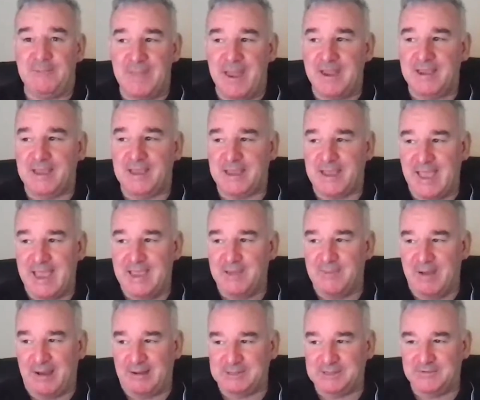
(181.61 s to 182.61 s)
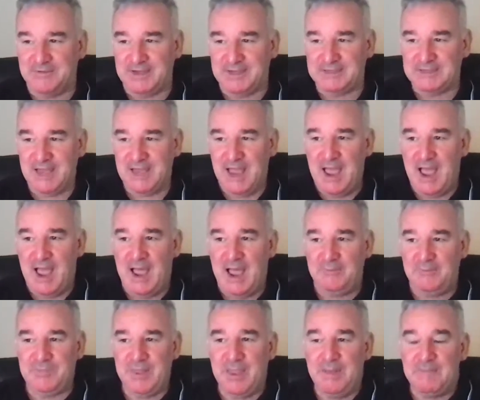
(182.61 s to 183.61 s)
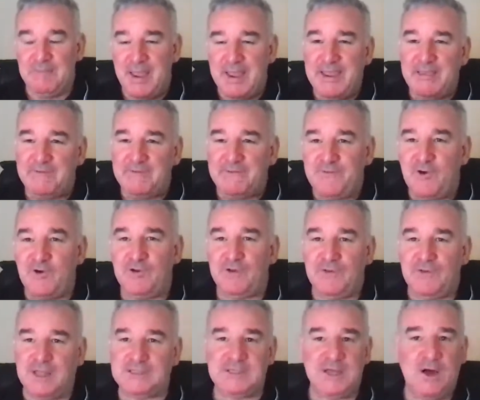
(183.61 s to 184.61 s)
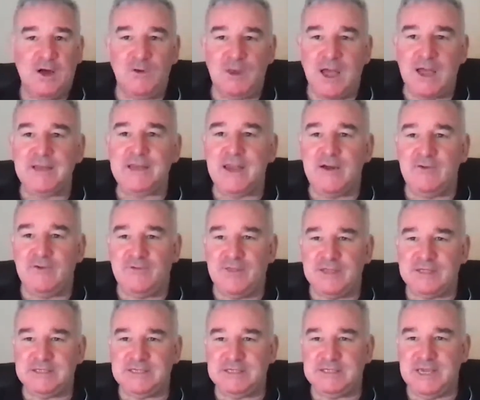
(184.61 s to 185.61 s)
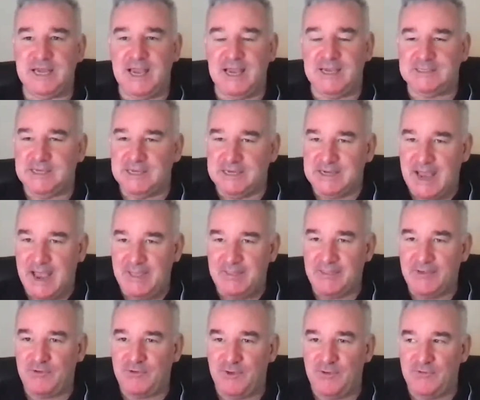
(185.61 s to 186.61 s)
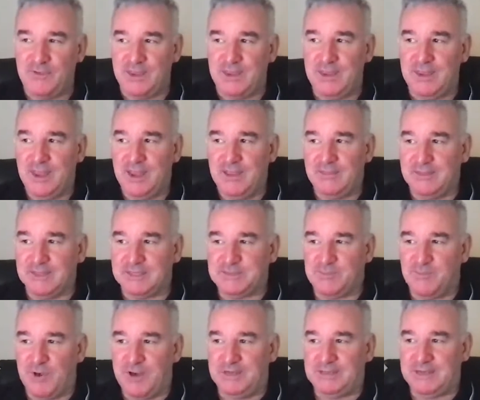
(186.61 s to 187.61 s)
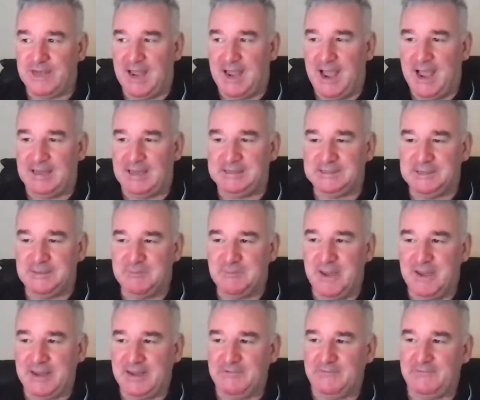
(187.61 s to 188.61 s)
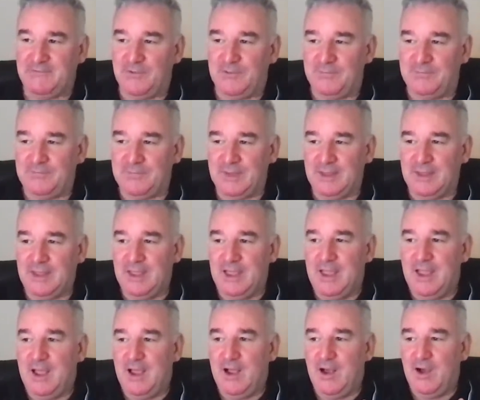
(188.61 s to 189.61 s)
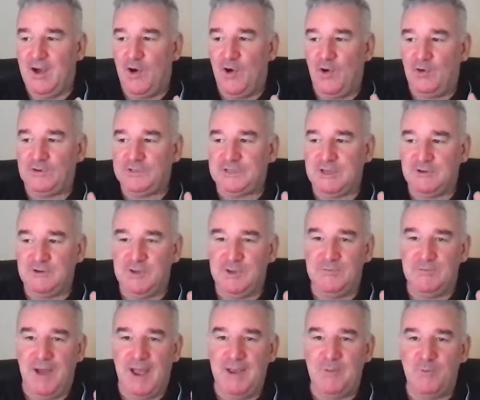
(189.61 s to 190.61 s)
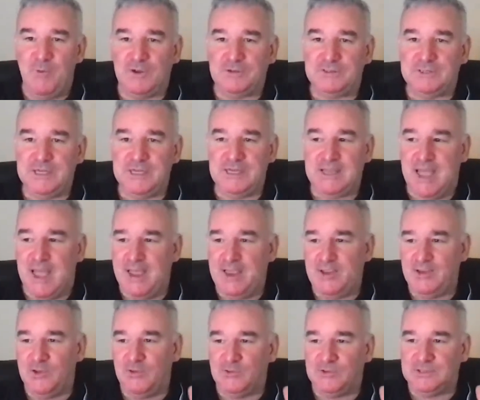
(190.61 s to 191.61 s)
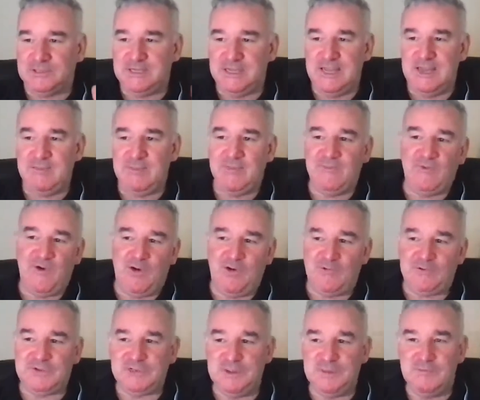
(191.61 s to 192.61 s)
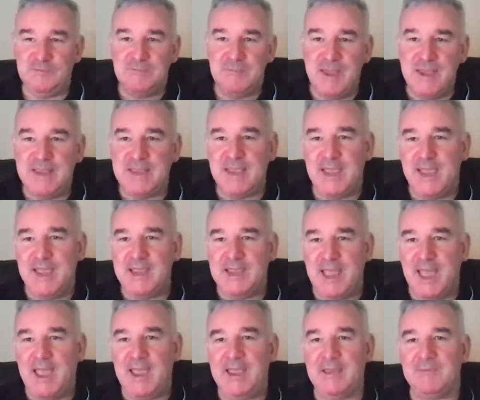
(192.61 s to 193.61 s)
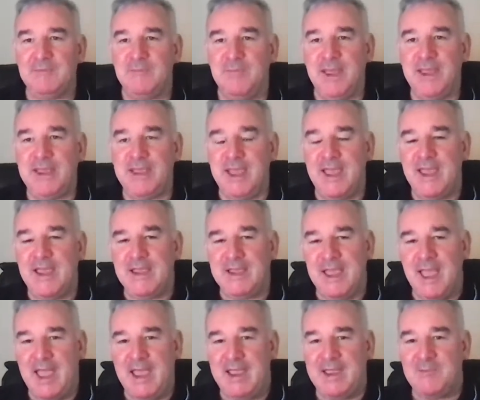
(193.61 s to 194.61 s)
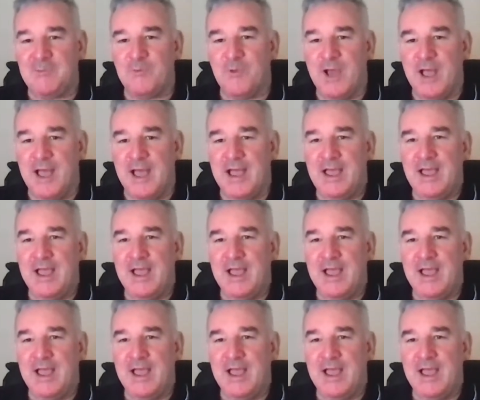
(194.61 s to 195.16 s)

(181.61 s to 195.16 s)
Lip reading: make a game out of it. Make it fun. That's the whole idea of this, is to get through the sprint and make it fun. Also, you might want to get your team involved. Make it a game. Make it a game where